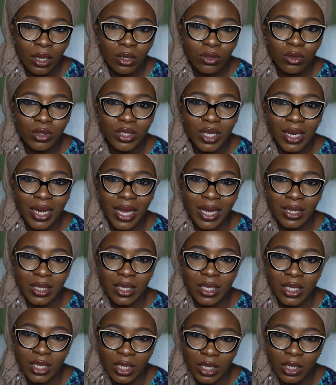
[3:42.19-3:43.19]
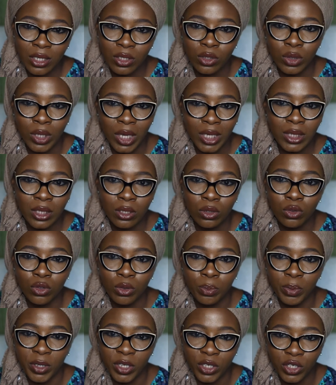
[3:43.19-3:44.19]
Those are like the key to getting
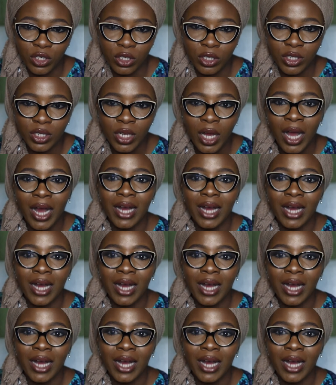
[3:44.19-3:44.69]
good pictures.